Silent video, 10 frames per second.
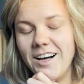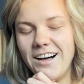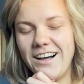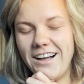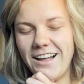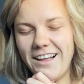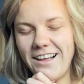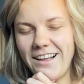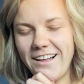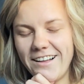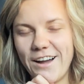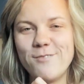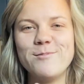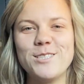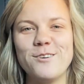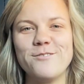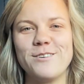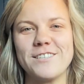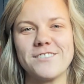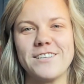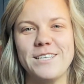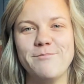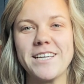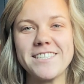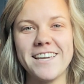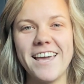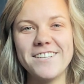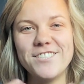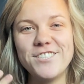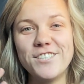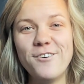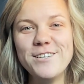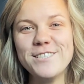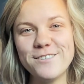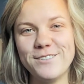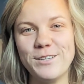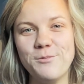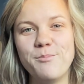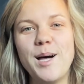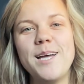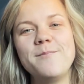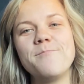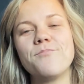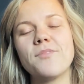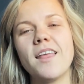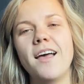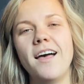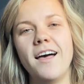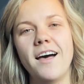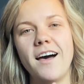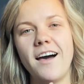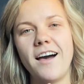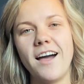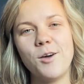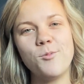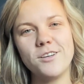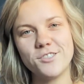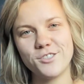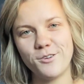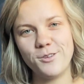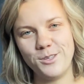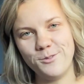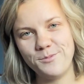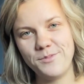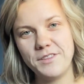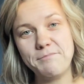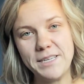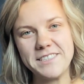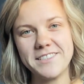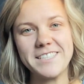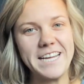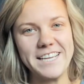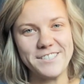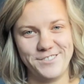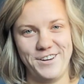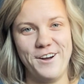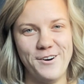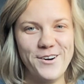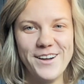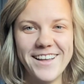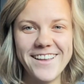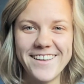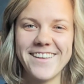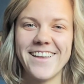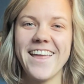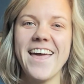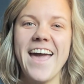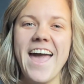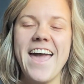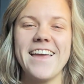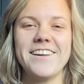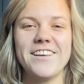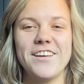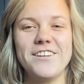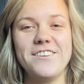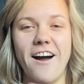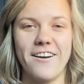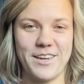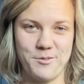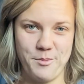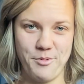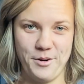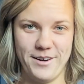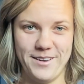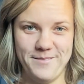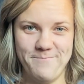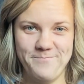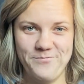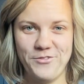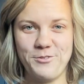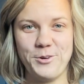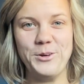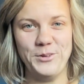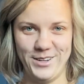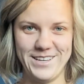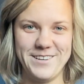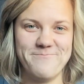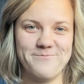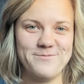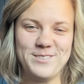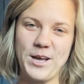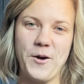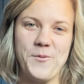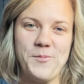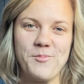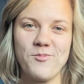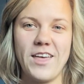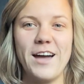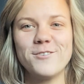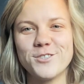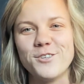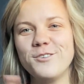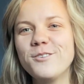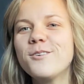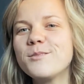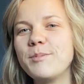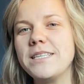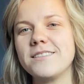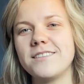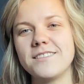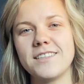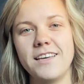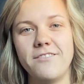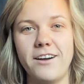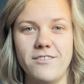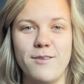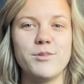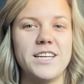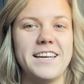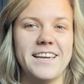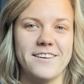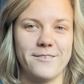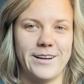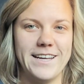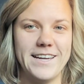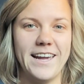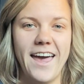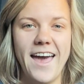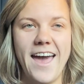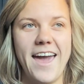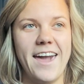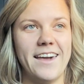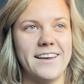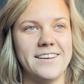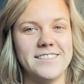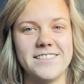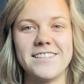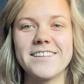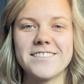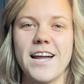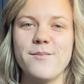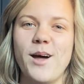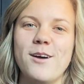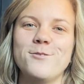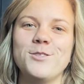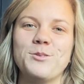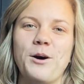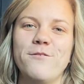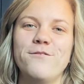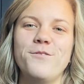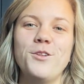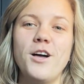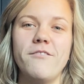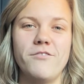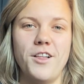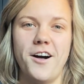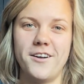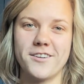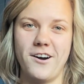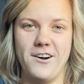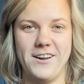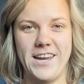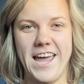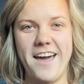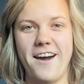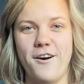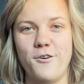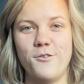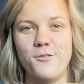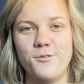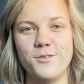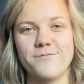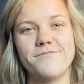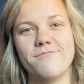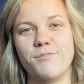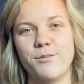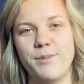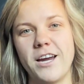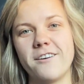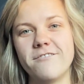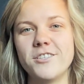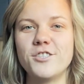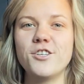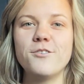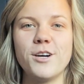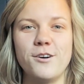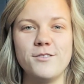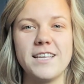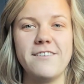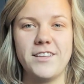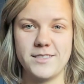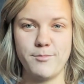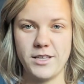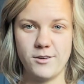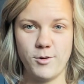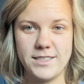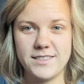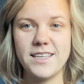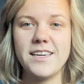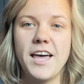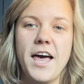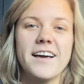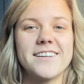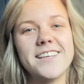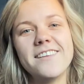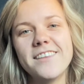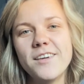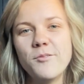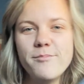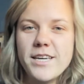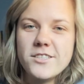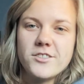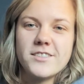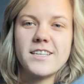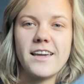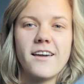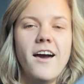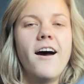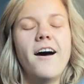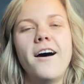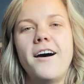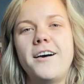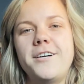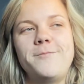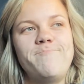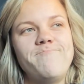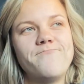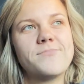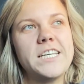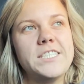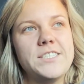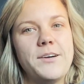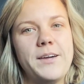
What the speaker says: I'm so frustrated because I can't show it to you, but I will show you the pieces that I can show and not get reported for nudity. So I will show you those pieces if I have not put any in already. And next time I will do a full-on vlog on how preparing for a show goes, if that's something you want to see, because I think it would be interesting. So